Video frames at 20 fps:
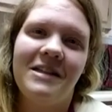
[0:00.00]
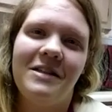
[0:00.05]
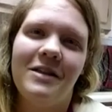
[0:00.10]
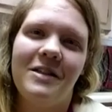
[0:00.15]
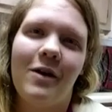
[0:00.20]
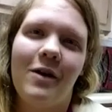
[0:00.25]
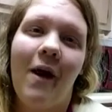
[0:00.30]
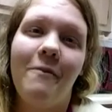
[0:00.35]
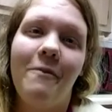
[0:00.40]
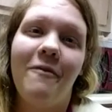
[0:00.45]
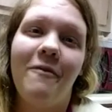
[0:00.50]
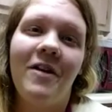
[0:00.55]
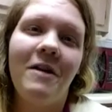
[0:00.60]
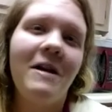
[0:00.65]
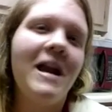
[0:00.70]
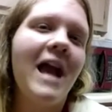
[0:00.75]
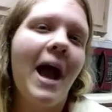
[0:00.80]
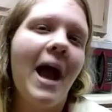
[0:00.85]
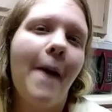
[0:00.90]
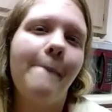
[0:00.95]
So I'm
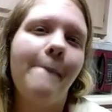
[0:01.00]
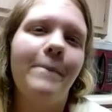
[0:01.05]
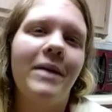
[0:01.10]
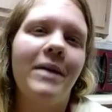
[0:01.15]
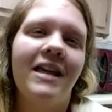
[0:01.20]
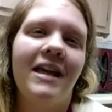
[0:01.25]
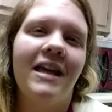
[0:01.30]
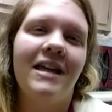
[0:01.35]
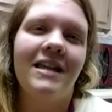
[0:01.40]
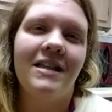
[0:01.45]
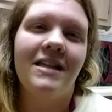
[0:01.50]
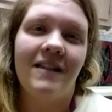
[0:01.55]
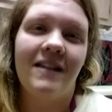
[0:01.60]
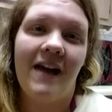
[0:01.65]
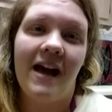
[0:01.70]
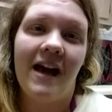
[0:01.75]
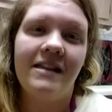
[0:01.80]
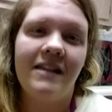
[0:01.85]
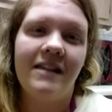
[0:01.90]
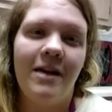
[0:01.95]
very happy that his
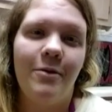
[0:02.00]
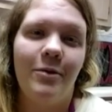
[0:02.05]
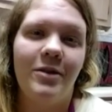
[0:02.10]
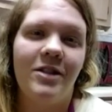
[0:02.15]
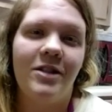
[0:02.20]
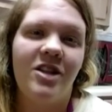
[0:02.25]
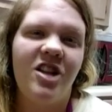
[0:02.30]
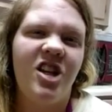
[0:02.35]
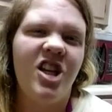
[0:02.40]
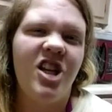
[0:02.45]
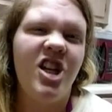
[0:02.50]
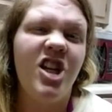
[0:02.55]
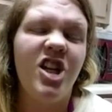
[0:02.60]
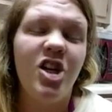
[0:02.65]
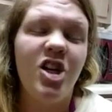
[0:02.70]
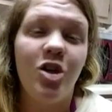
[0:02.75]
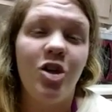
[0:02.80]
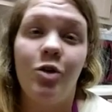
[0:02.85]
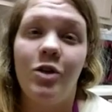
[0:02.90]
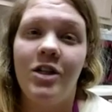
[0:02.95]
last game was a
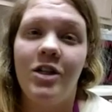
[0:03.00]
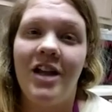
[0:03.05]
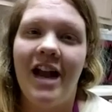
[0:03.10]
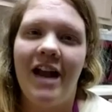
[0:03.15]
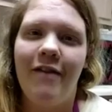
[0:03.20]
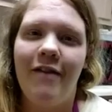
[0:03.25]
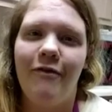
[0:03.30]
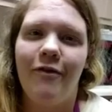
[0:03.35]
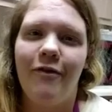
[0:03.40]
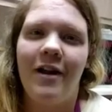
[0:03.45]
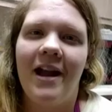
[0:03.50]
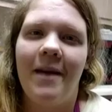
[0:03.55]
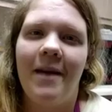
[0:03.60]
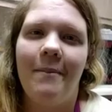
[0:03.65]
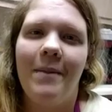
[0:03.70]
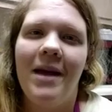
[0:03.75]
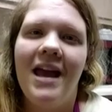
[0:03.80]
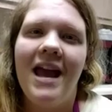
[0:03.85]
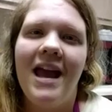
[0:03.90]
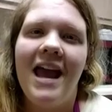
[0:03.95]
huge game for
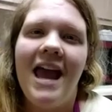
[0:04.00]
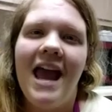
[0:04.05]
him.